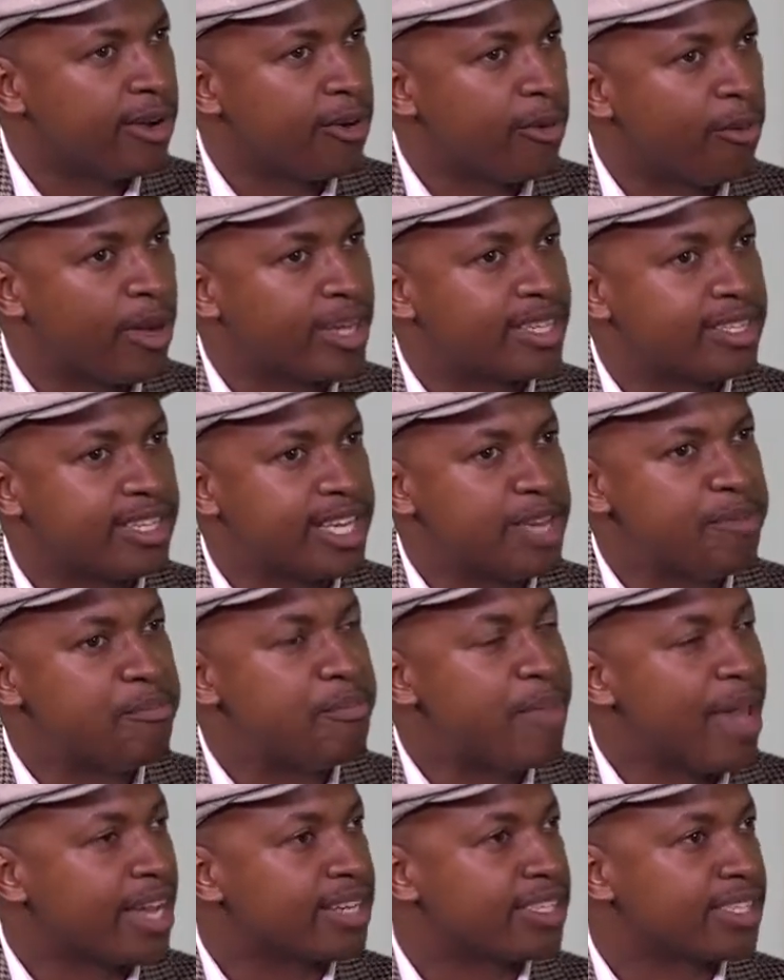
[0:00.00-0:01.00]
What
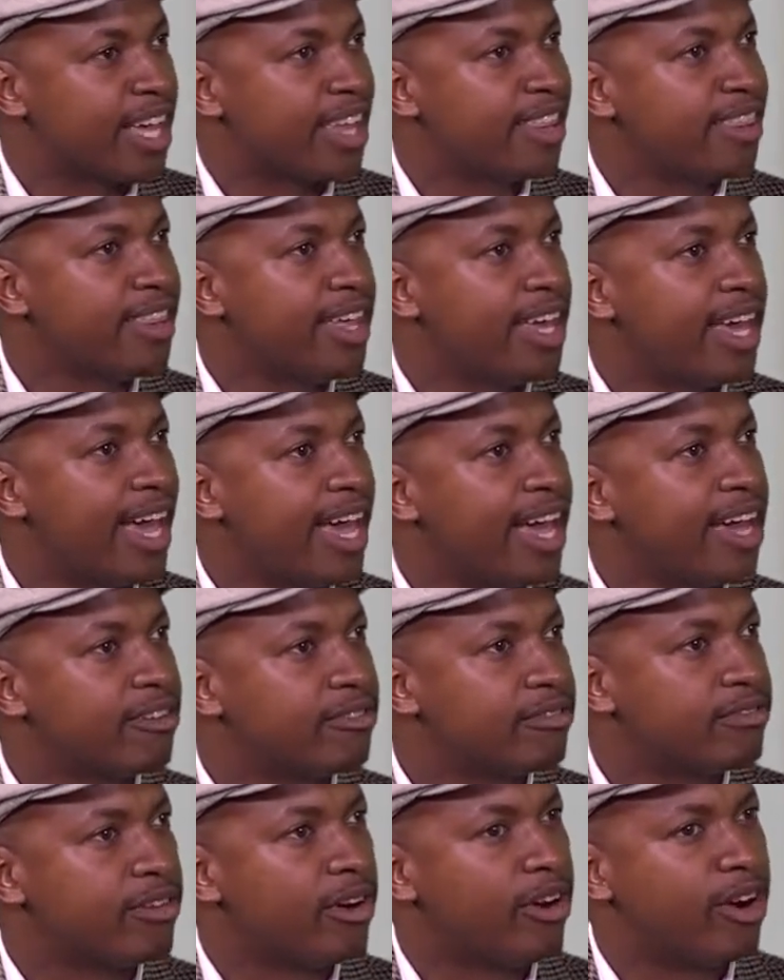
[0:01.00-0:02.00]
impact can they
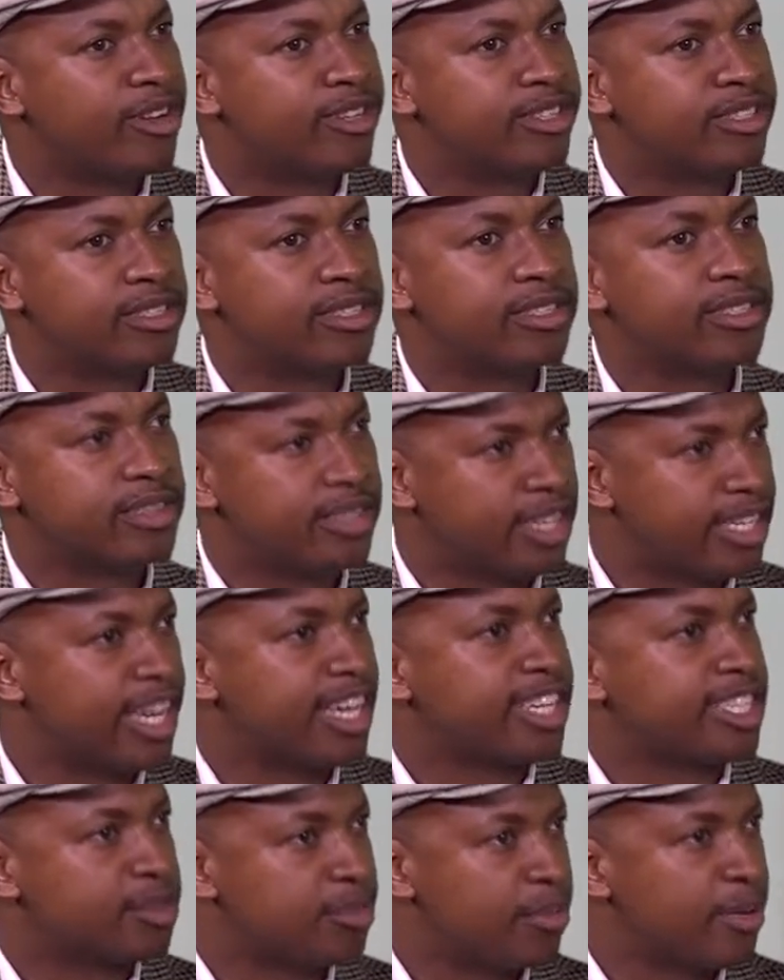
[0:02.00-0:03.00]
have hmm. on the
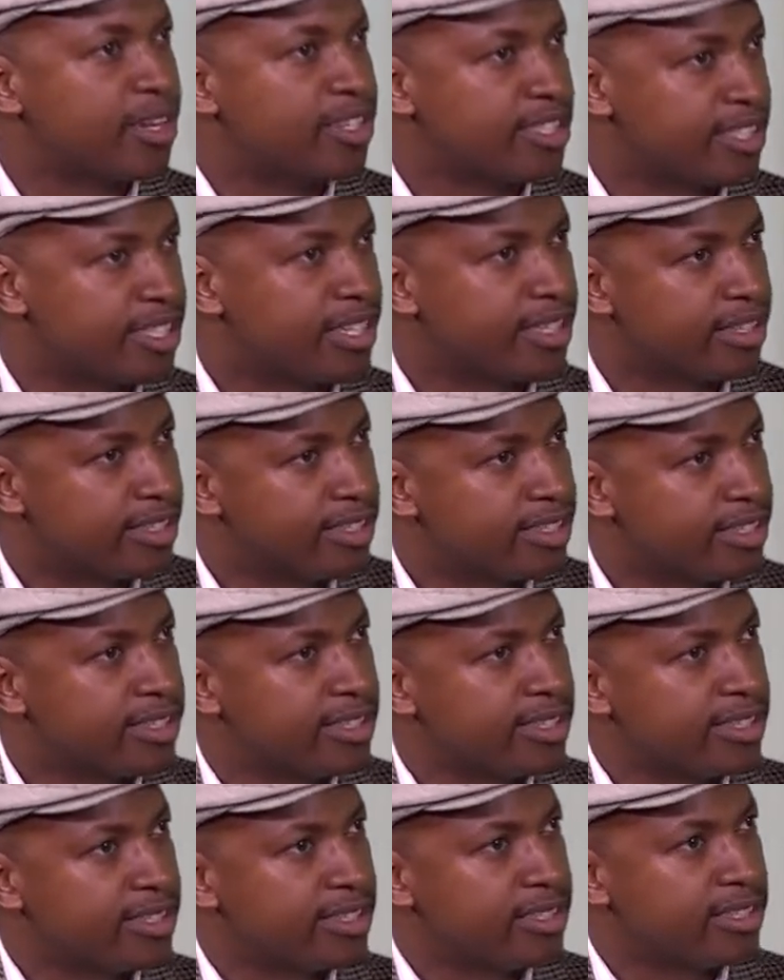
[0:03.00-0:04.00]
next person?
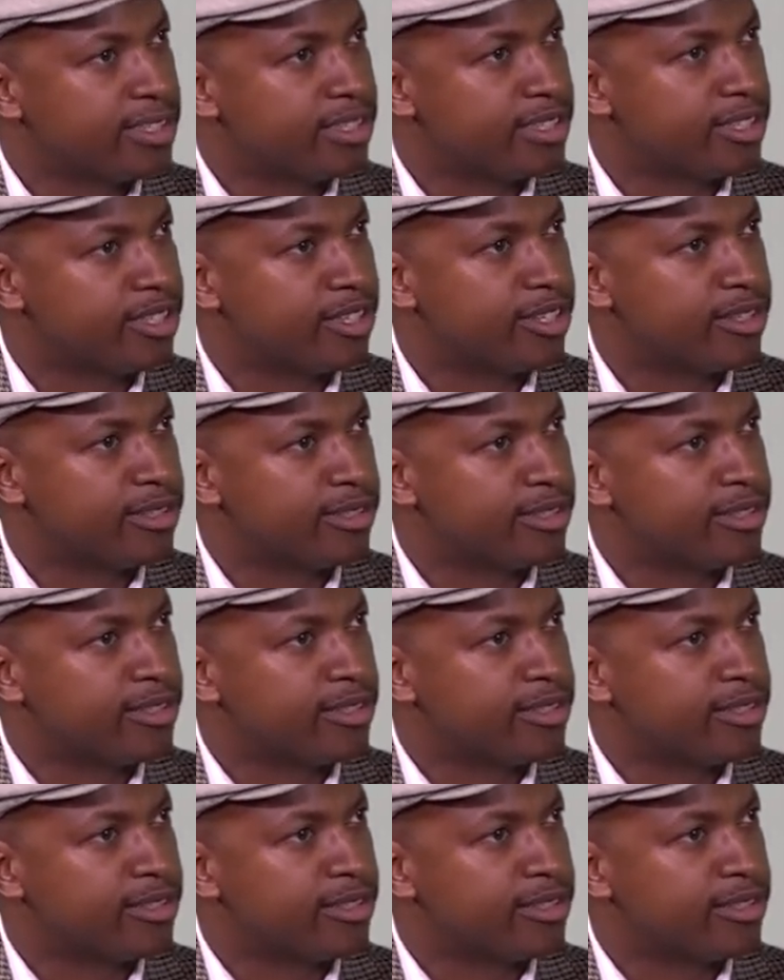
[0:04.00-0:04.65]
You know.